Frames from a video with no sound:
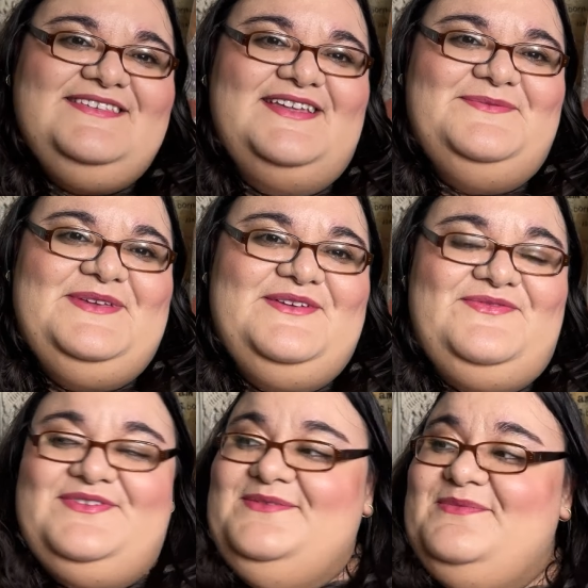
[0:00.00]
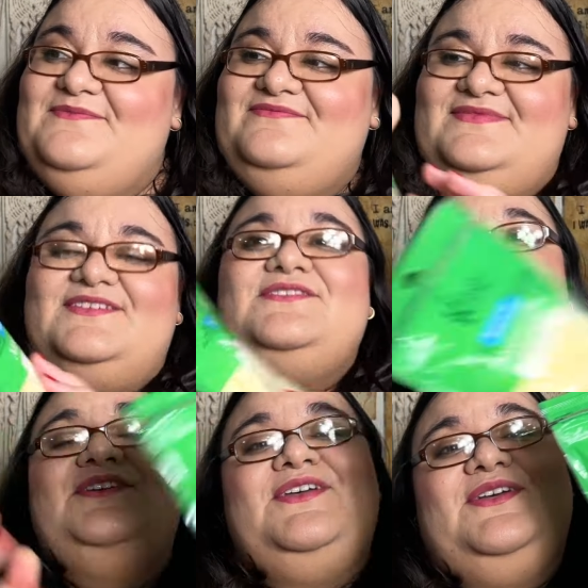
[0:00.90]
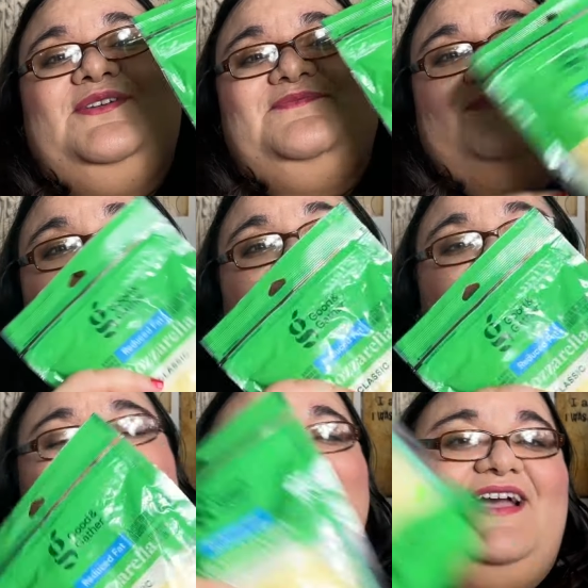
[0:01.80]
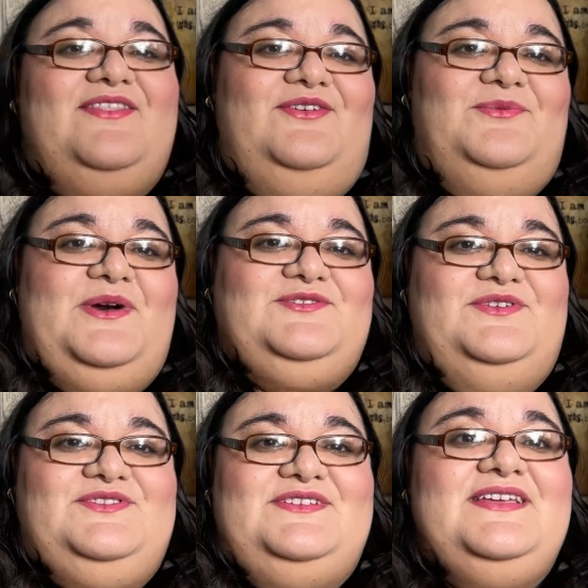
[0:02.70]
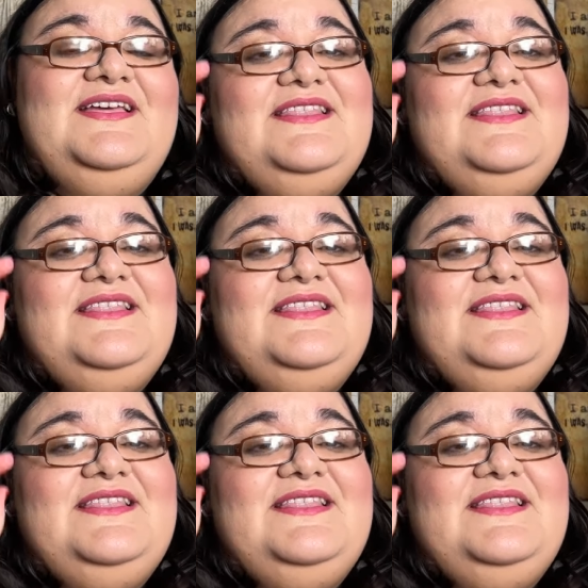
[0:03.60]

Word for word: That's gonna be if You're expecting something major. Good and gathered mozzarella cheese.